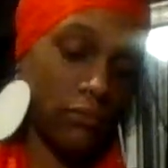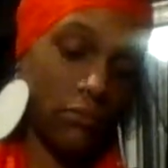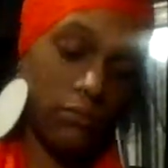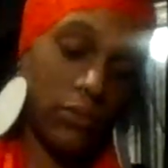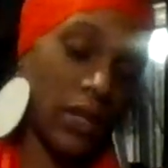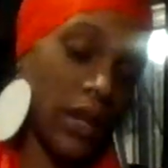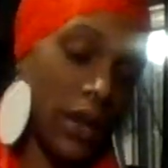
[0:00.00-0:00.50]

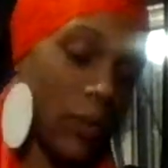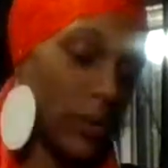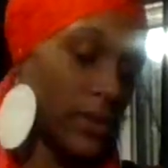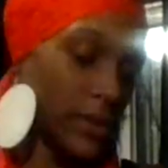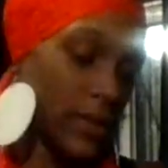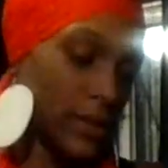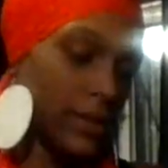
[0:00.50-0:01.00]
okay, I
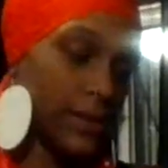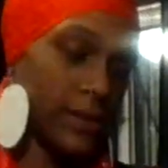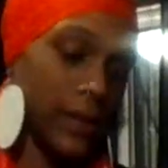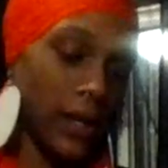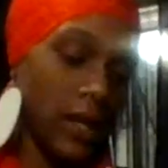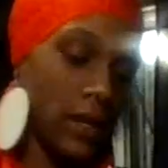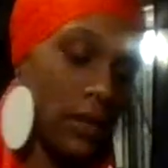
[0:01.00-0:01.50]
wasn't going to
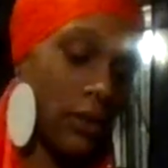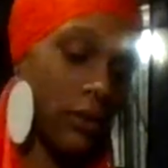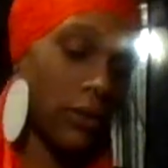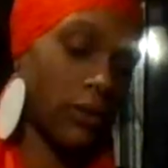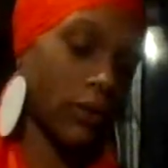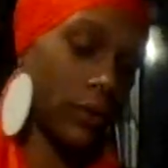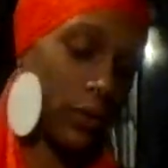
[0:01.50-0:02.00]
take
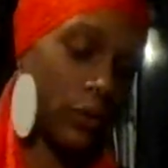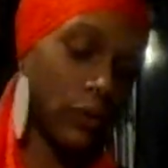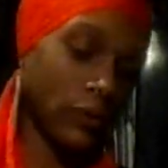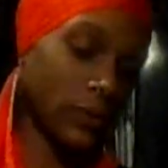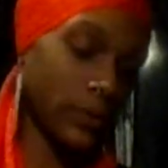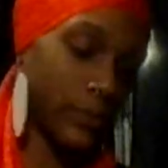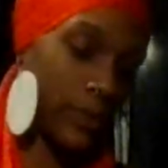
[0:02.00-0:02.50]

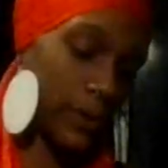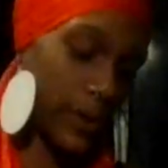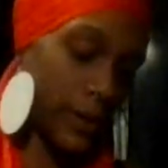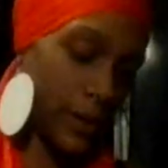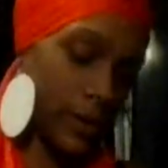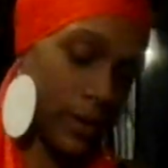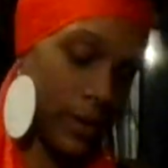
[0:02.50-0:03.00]
those,
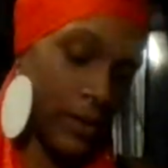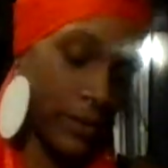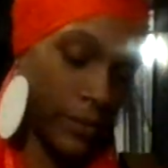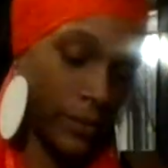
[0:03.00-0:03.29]
but